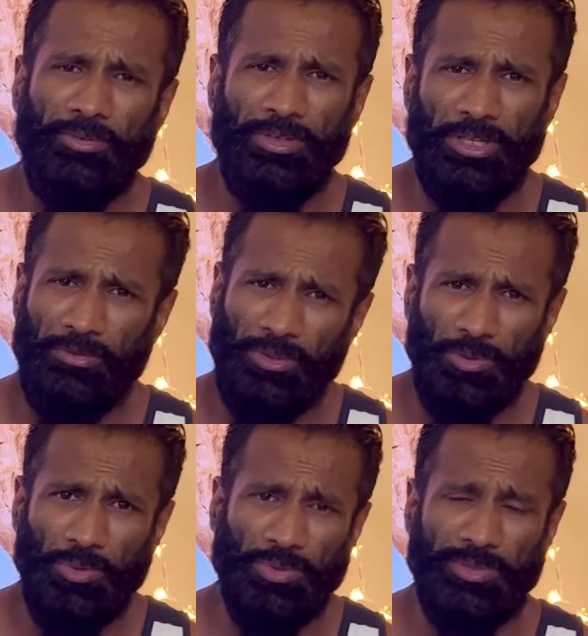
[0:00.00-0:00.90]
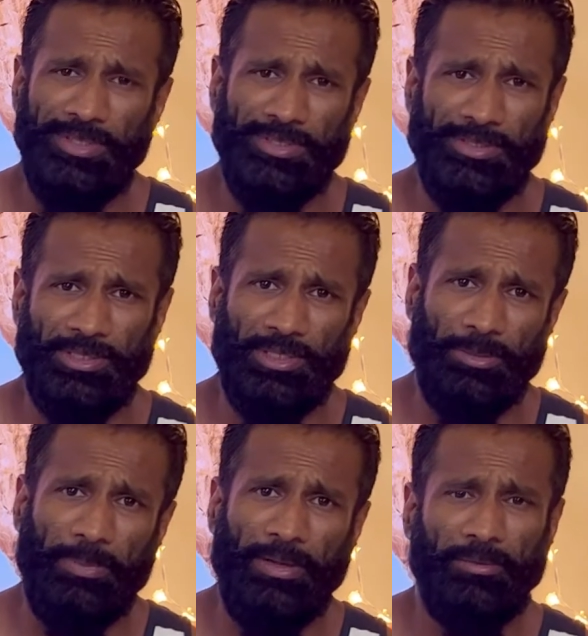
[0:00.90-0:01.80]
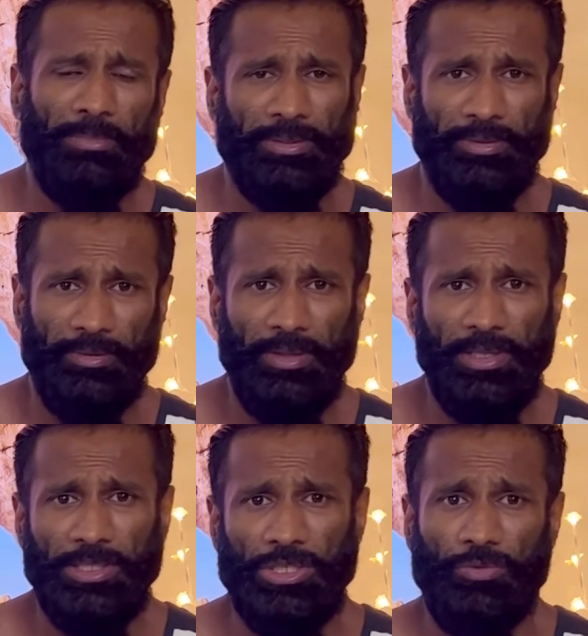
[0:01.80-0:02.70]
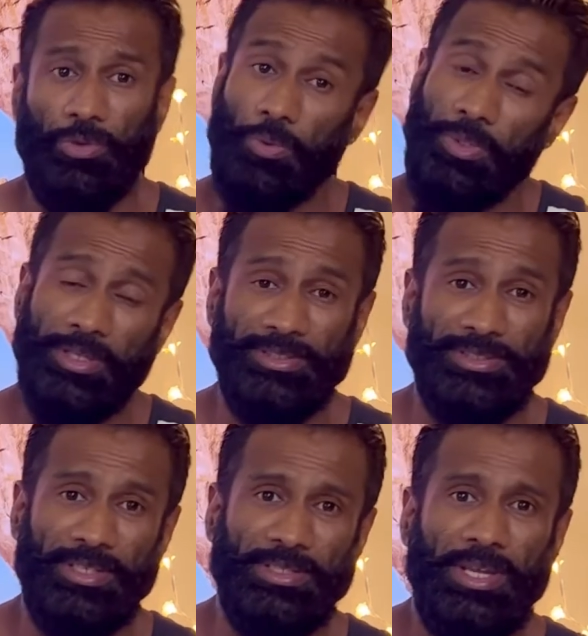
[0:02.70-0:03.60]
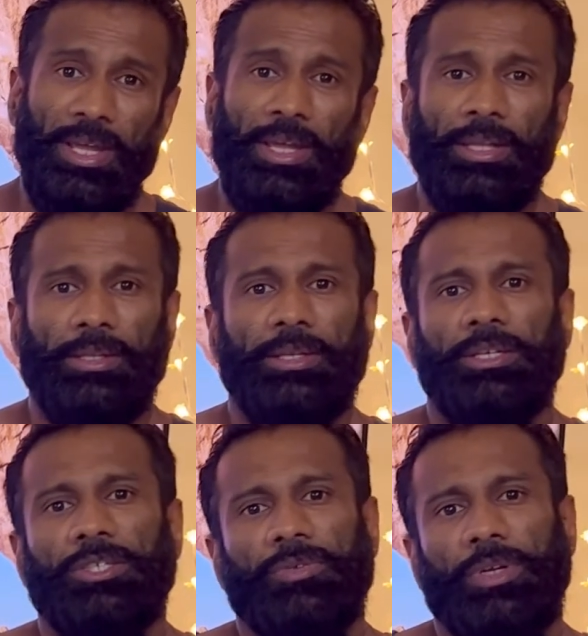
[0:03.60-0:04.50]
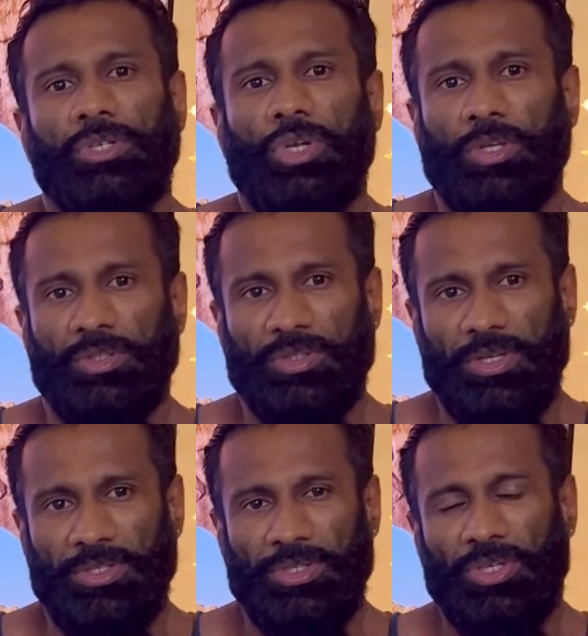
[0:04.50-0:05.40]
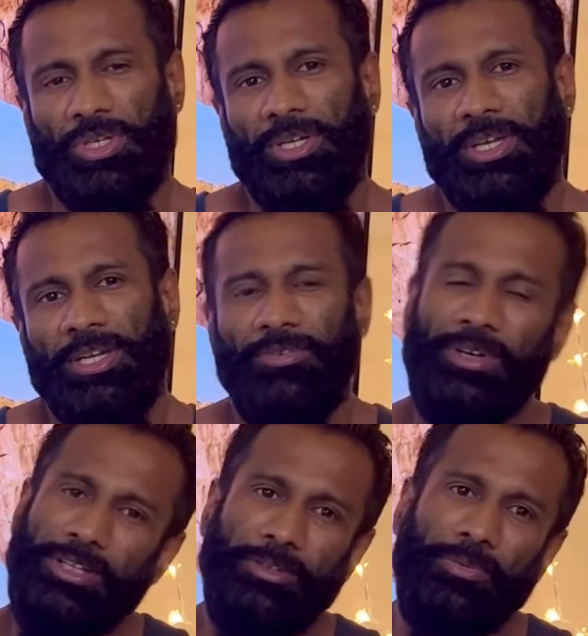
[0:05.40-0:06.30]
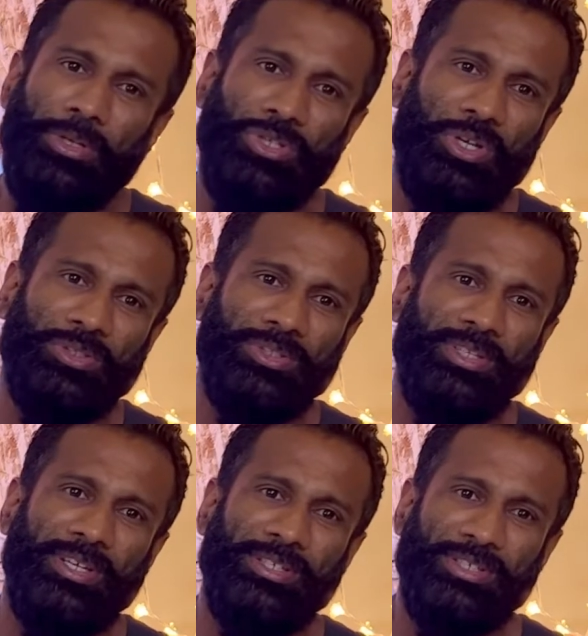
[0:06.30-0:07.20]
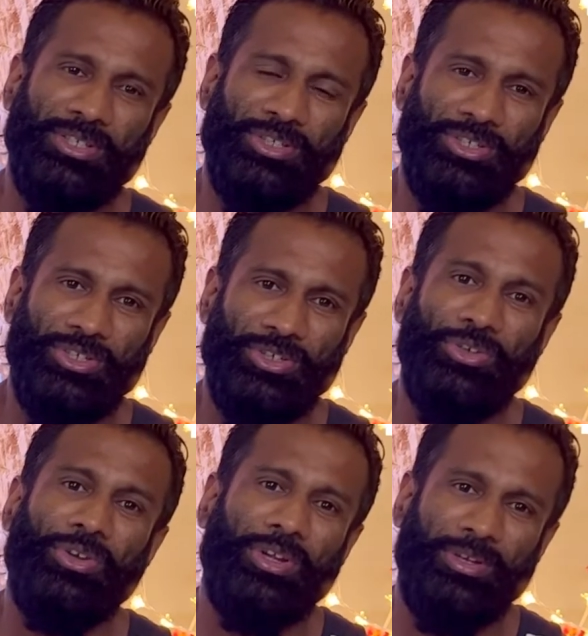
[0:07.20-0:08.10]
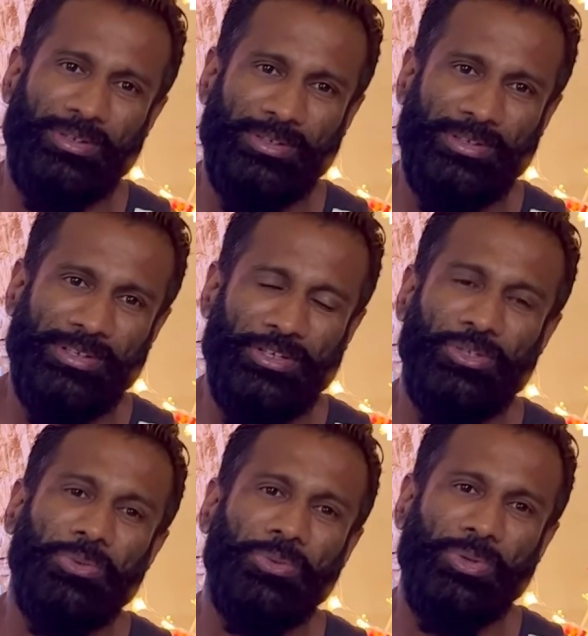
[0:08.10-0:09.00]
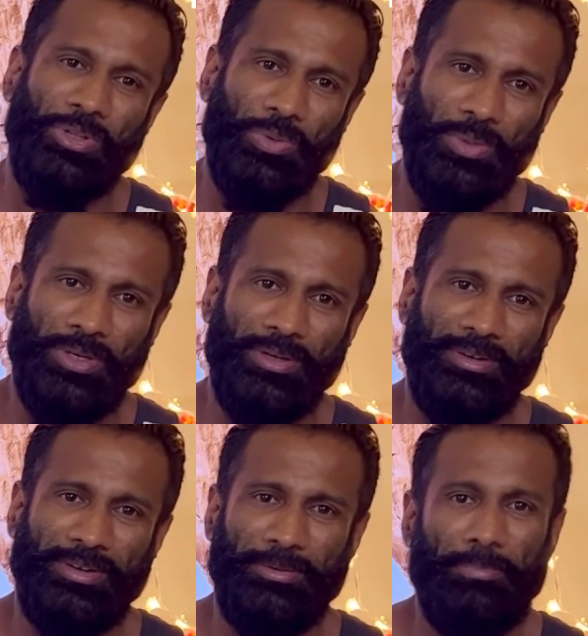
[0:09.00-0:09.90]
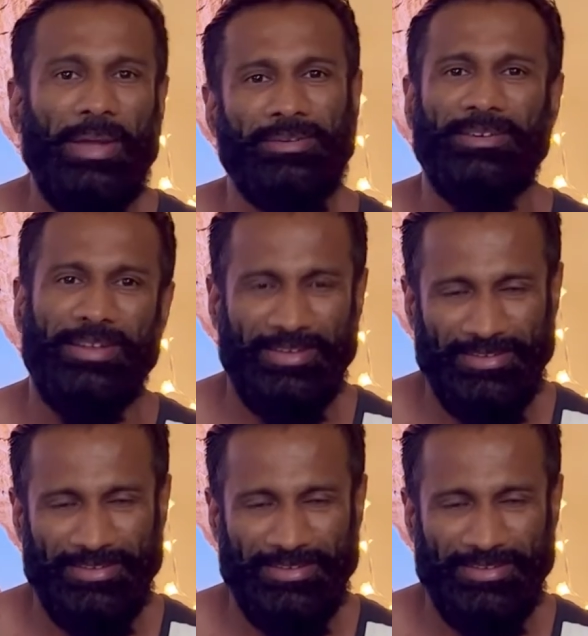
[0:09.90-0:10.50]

we never use this pattern, but the thing is, if you do the exercise, there is finish exercise. What are the finish exercise you can do with your back day?